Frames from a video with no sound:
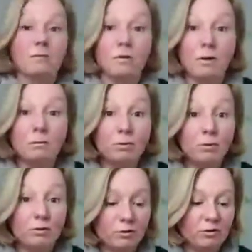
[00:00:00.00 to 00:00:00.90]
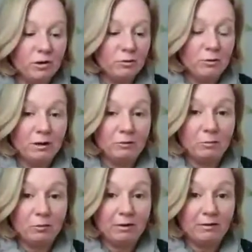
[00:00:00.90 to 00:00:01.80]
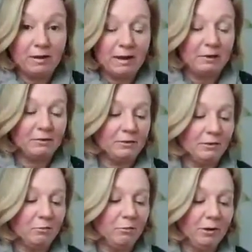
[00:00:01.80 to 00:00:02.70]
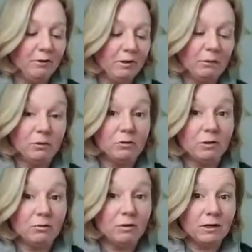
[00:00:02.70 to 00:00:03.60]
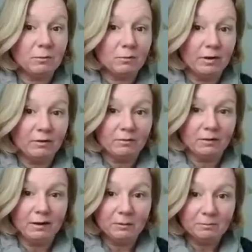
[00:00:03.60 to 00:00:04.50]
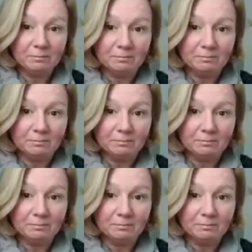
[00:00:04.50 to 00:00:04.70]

Very important, you have to press it out at this point. I'm just going to finger press for now.